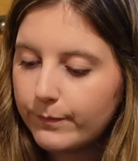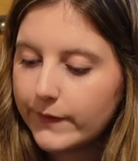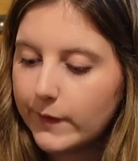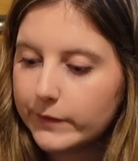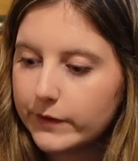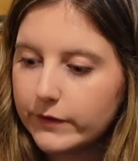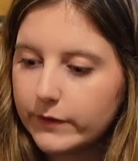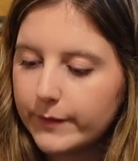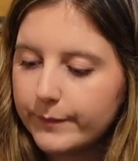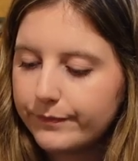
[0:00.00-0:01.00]
I'm gonna do
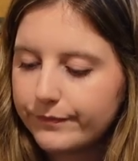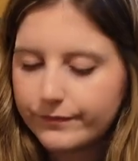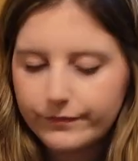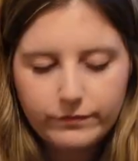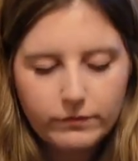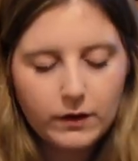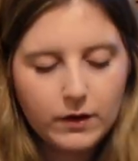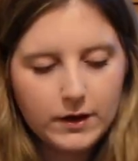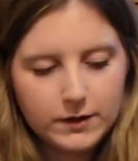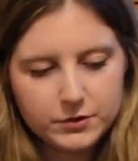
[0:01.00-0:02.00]
it.
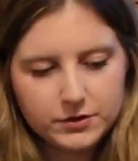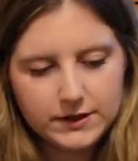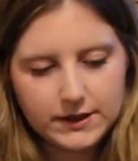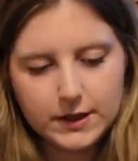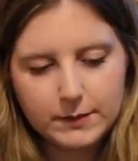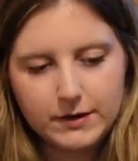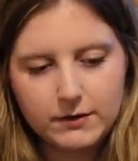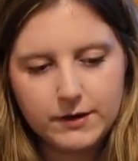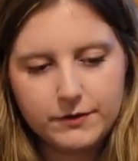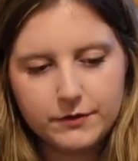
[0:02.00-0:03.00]
And I'm just thinking
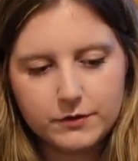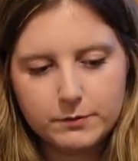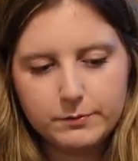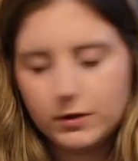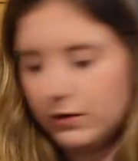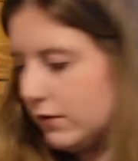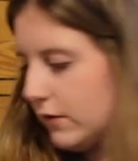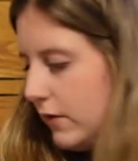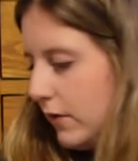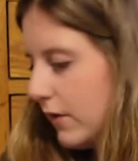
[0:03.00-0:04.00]
about if I've got a
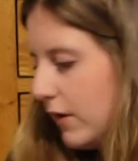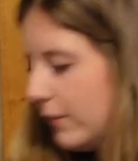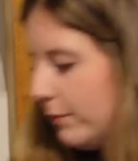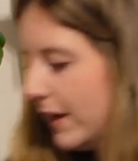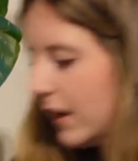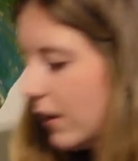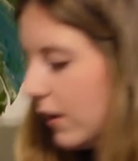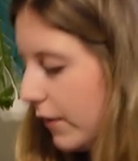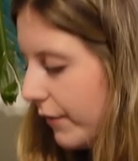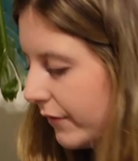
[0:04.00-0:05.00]
pot that's kind of big
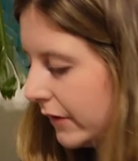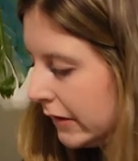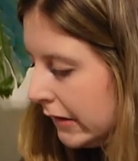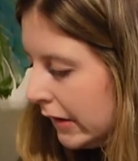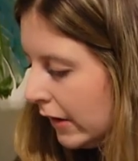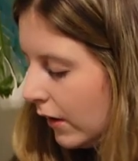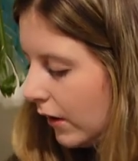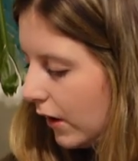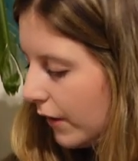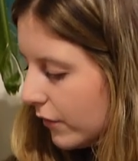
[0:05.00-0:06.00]
enough.
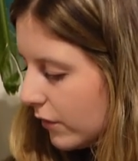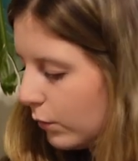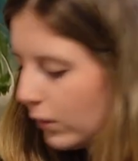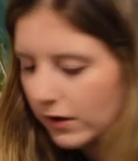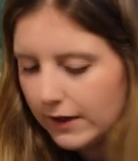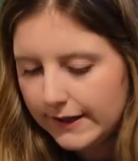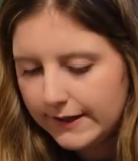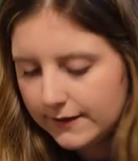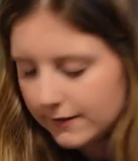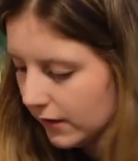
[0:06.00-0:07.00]
I've got a 1
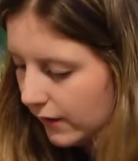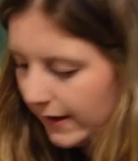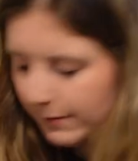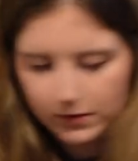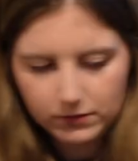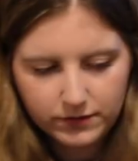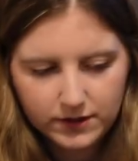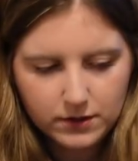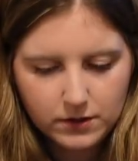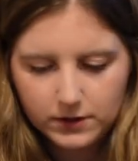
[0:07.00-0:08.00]
litre, they're both
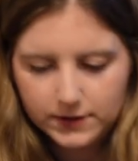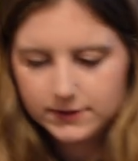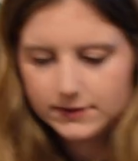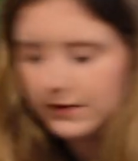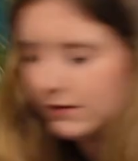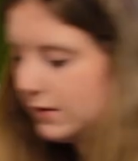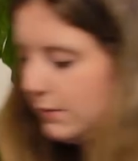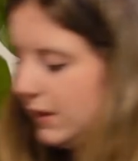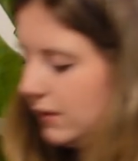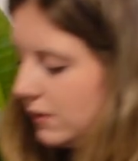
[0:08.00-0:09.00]
in 9
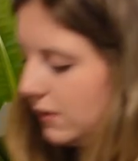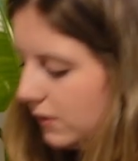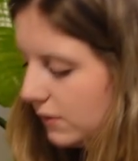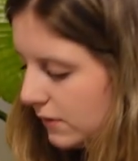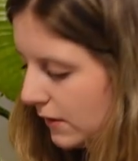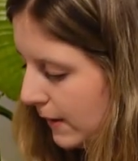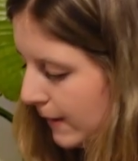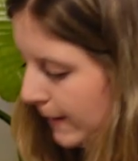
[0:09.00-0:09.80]
centimetres.